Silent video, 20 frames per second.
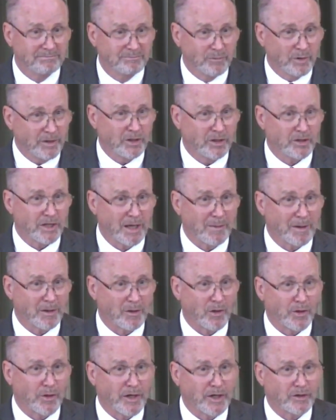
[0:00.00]
What do you say about
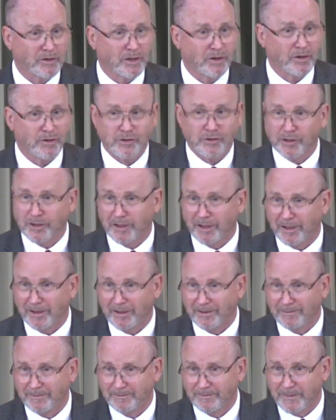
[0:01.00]
the things under the
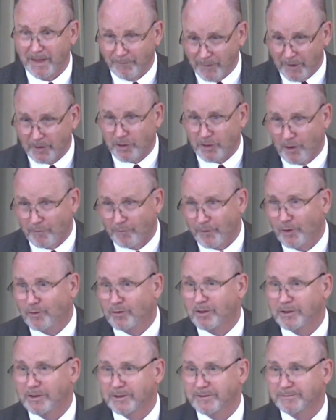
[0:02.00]
sun? If that's our
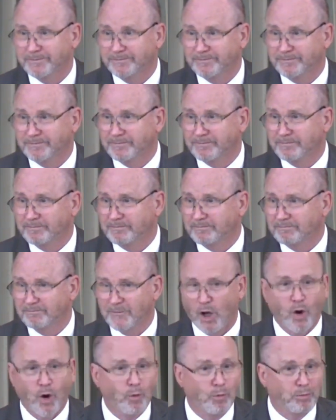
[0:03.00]
focus,
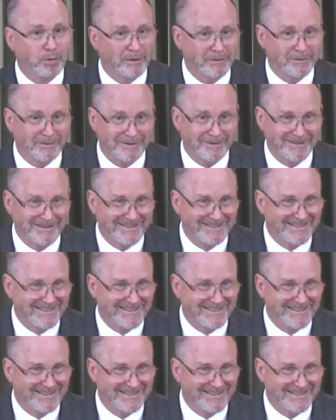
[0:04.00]
hopeless,